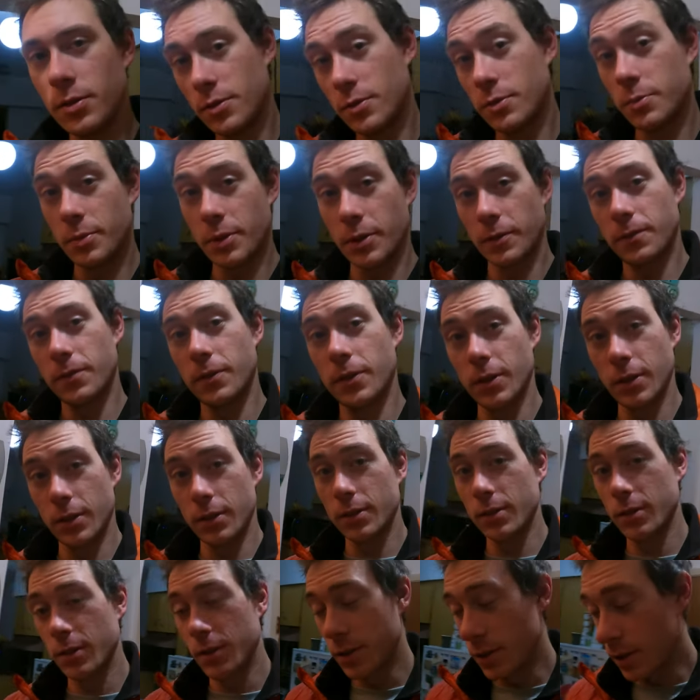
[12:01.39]
This is my
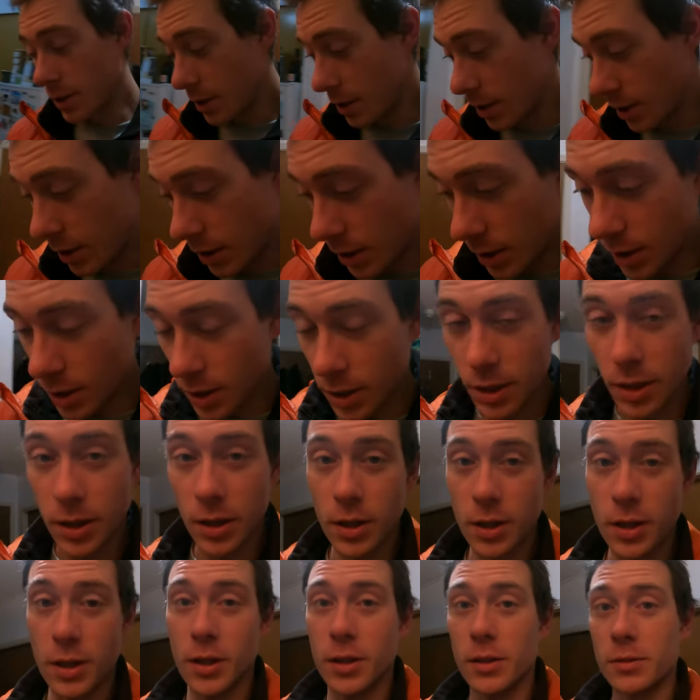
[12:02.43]
face,
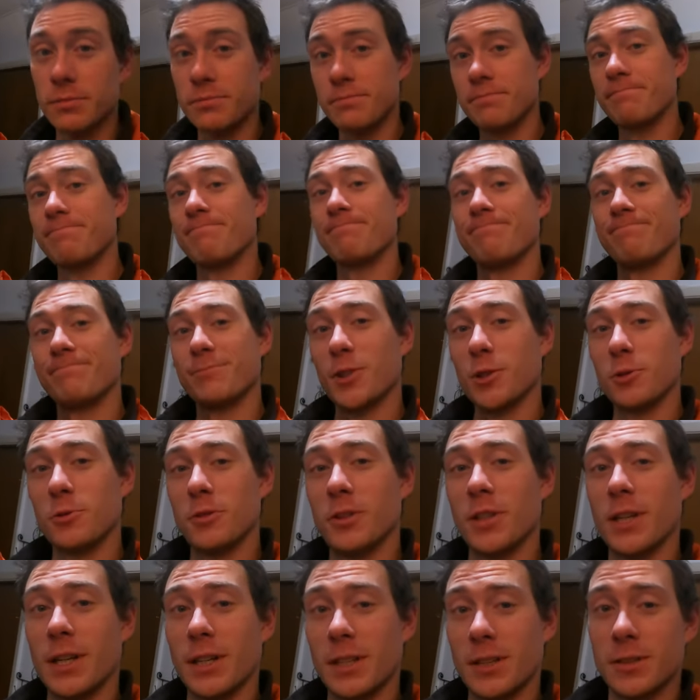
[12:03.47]
and
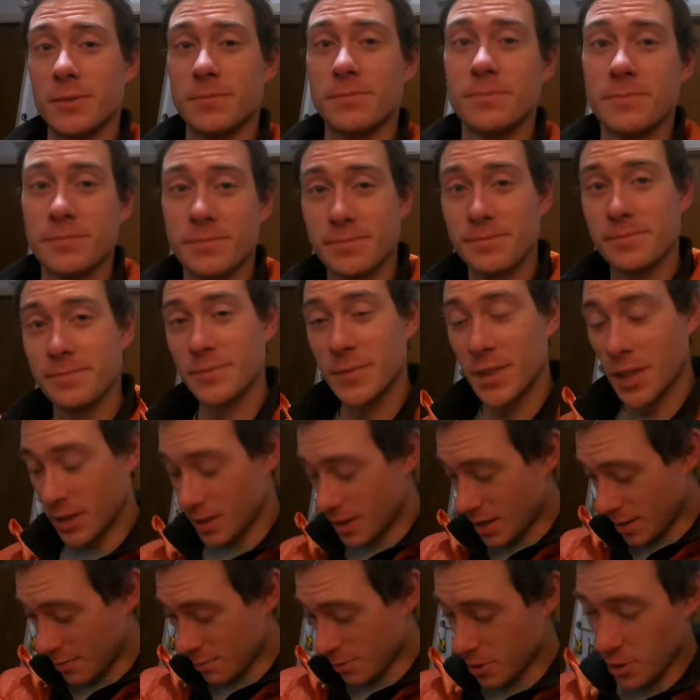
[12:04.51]
good night.
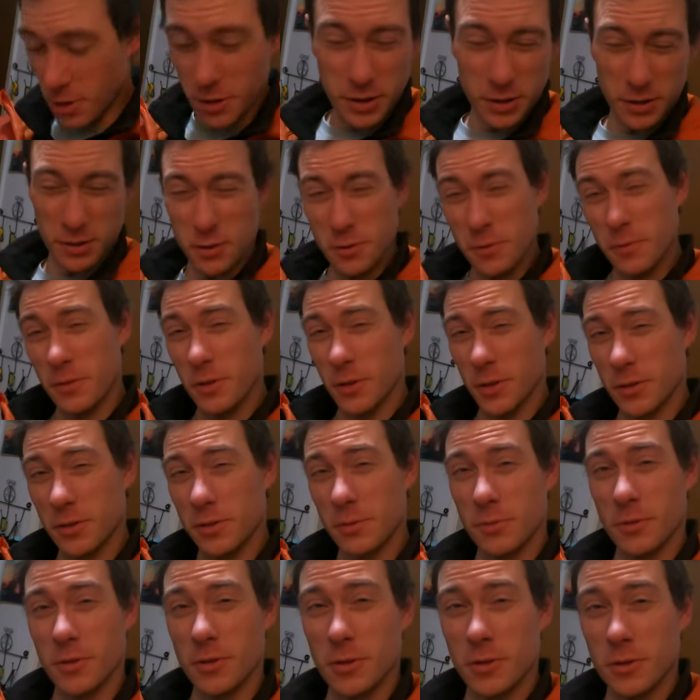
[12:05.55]
I'm going to work
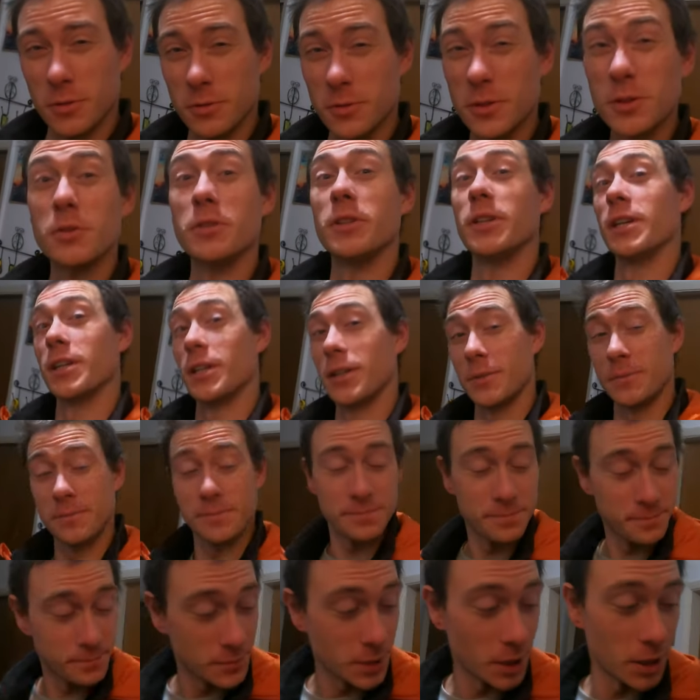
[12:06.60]
tomorrow, today,
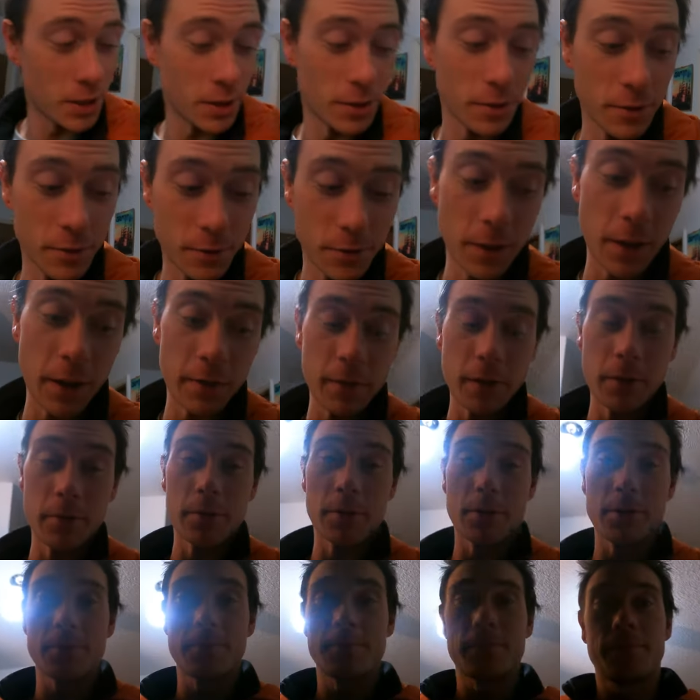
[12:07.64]
in five
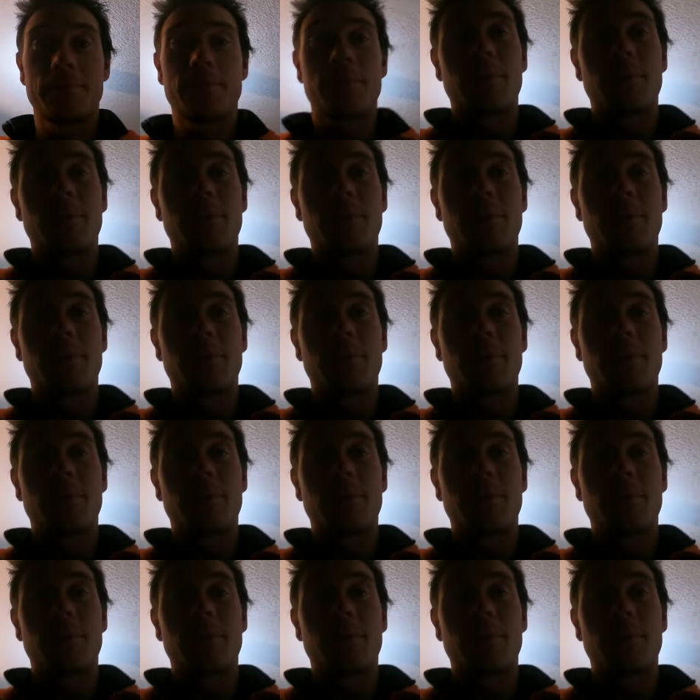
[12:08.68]
hours.